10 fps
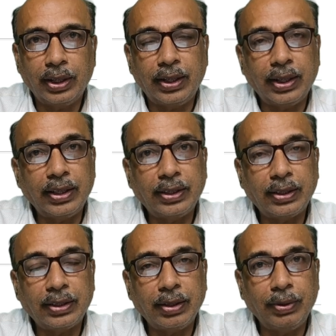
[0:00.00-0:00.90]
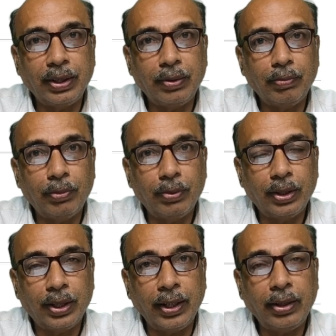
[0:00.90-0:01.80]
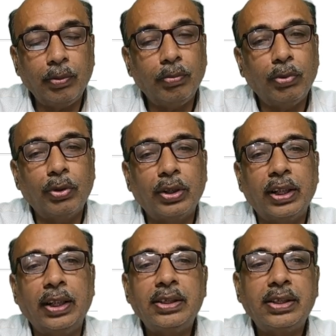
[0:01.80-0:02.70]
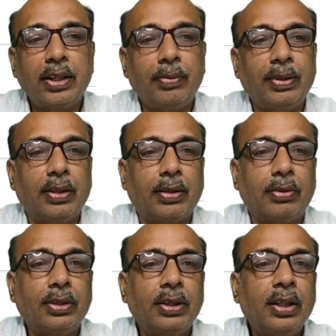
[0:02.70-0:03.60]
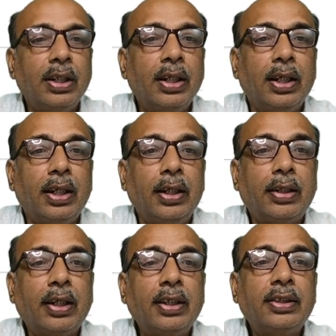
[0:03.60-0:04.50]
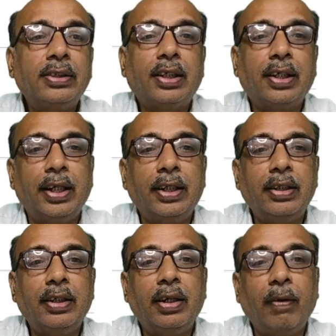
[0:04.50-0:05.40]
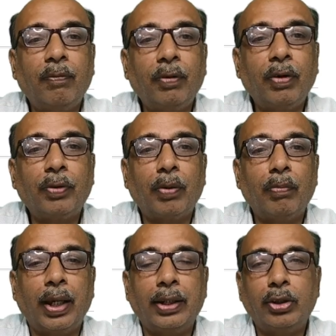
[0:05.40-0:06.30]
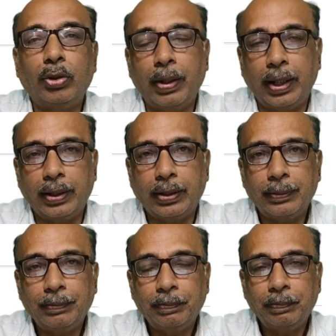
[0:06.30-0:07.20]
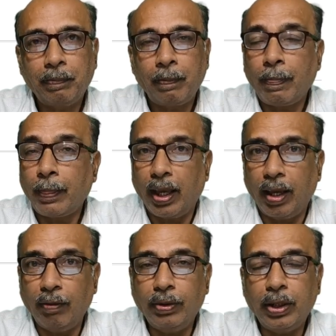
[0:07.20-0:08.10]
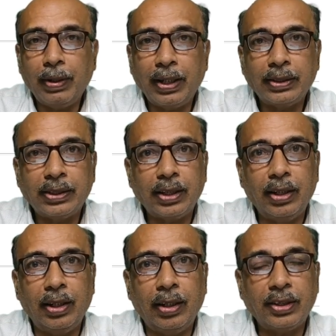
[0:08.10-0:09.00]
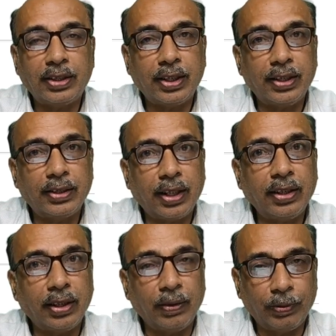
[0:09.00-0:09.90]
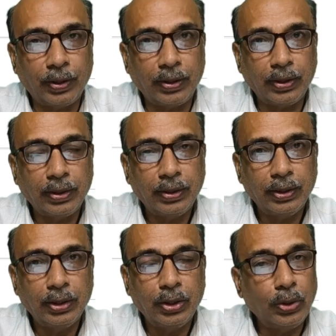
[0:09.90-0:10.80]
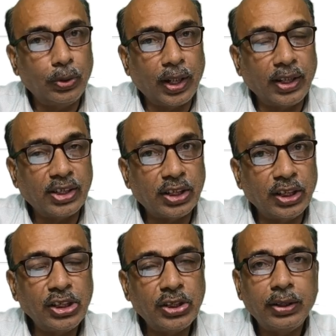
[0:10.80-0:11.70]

has the saving rate more than saving account. Interest rate differ from bank to bank. Every bank's interest rates are different. You can search